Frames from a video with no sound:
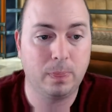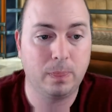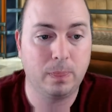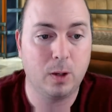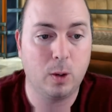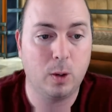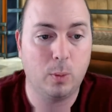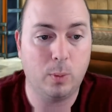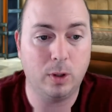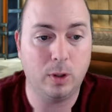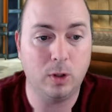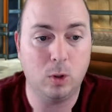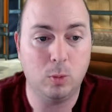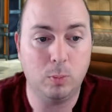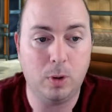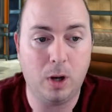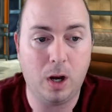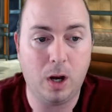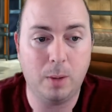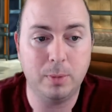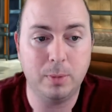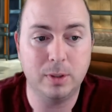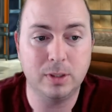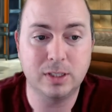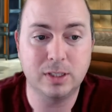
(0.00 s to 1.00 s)
While
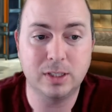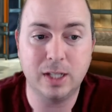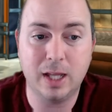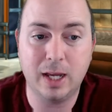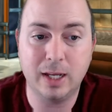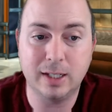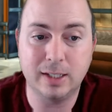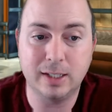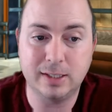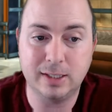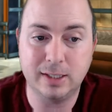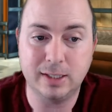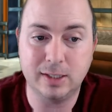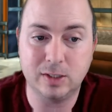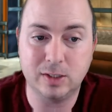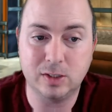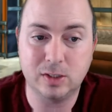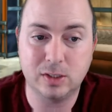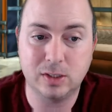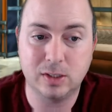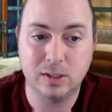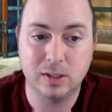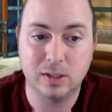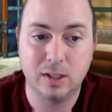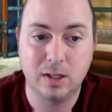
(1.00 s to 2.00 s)
Obama's legacy
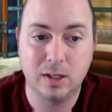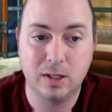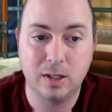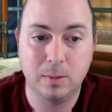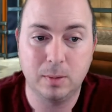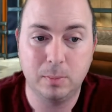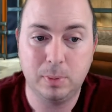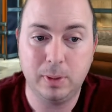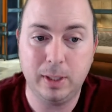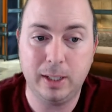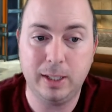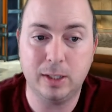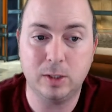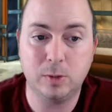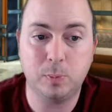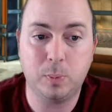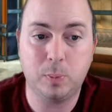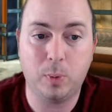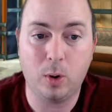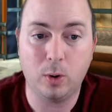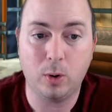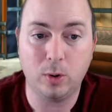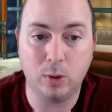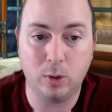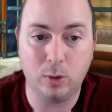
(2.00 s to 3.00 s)
has played its
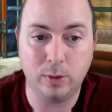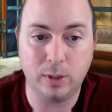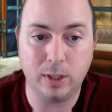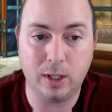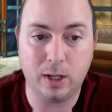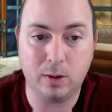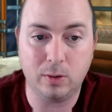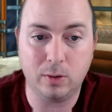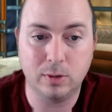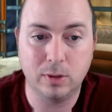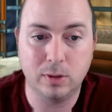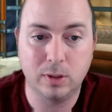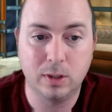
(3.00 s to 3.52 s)
part, no doubt.